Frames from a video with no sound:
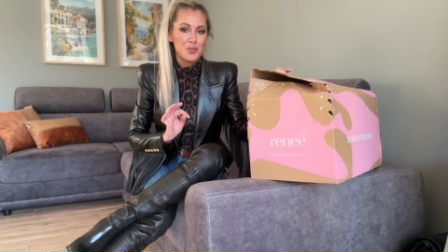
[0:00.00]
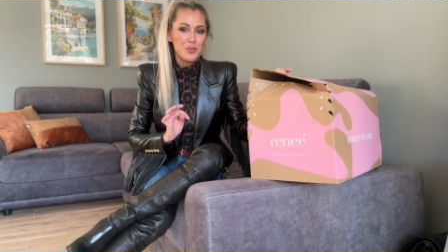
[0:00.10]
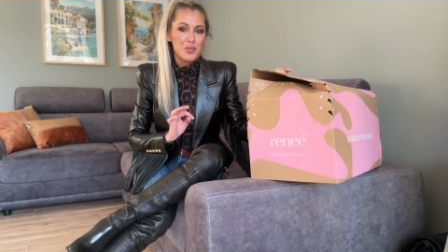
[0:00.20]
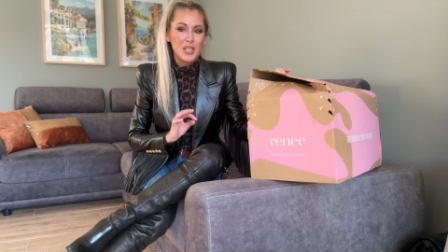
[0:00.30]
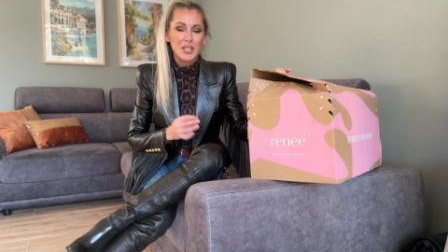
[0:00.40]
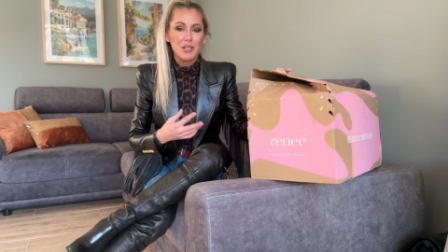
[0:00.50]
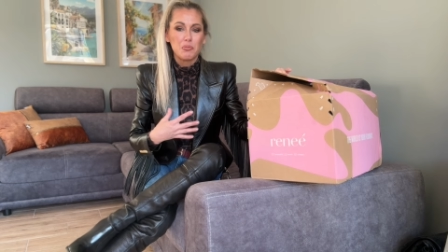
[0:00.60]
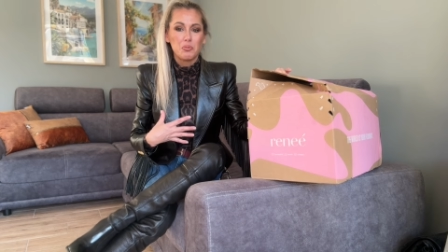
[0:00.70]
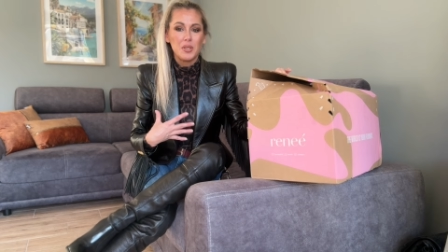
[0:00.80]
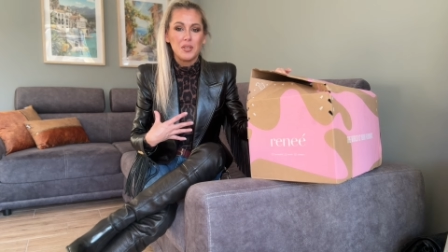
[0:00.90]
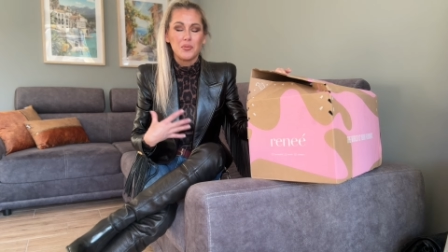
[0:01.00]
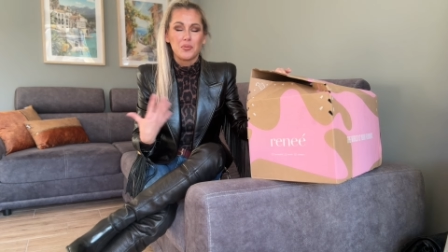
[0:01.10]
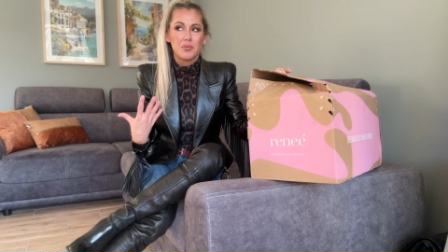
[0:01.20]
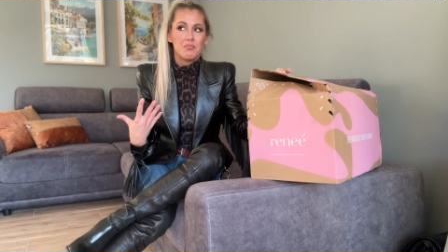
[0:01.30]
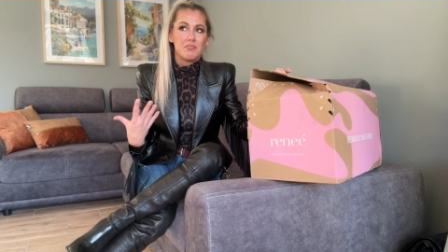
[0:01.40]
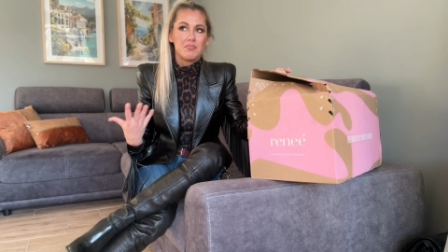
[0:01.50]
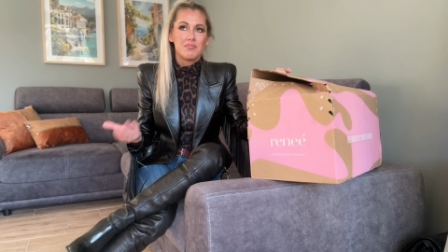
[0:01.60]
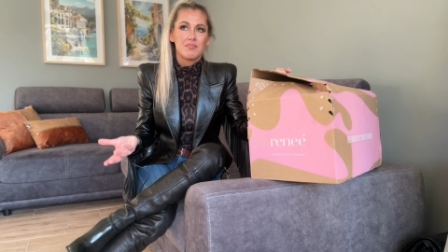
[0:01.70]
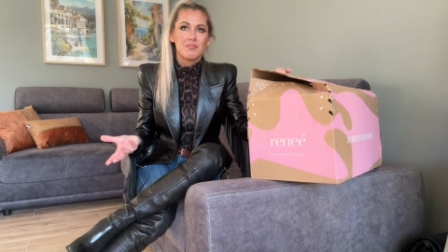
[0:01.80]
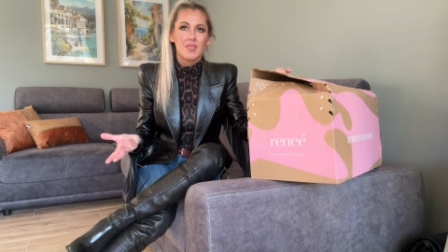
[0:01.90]
new jacket with
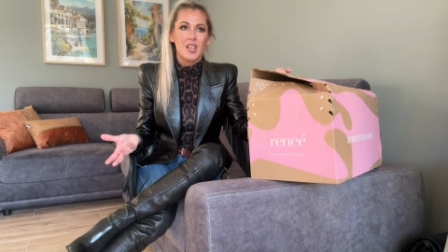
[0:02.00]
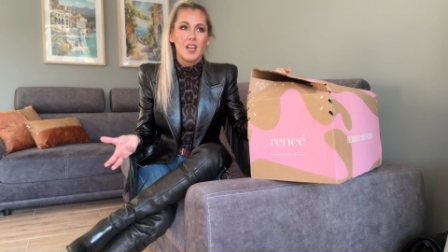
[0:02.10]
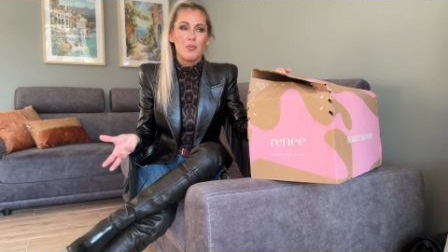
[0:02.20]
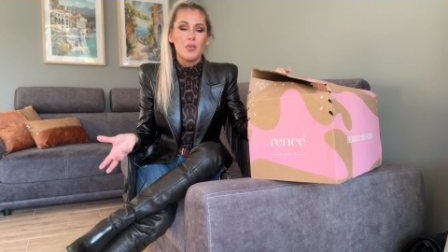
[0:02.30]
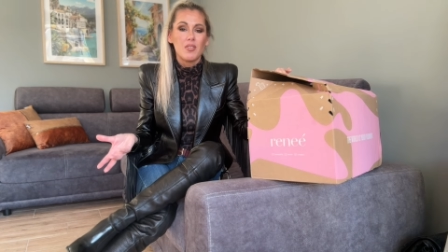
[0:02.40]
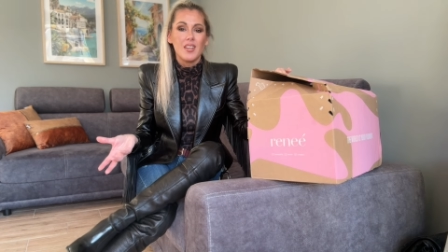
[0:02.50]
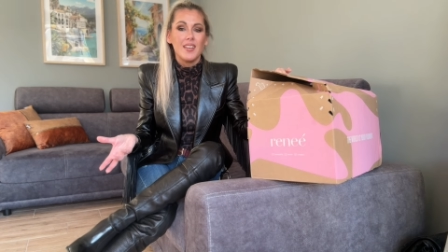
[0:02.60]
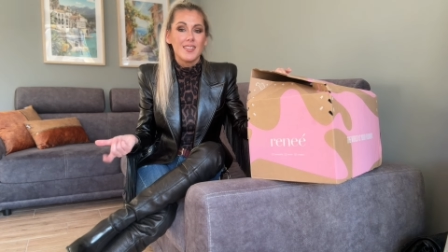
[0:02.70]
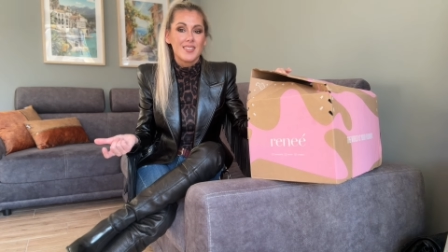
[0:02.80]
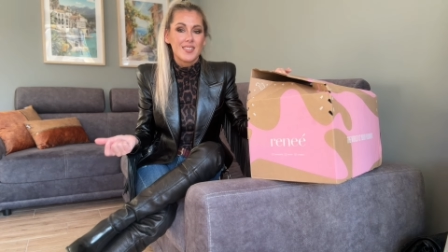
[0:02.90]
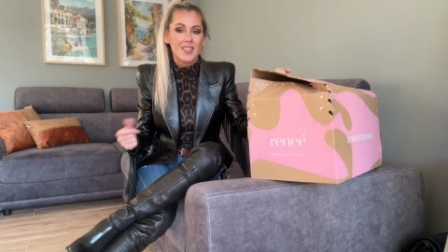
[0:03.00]
a few things.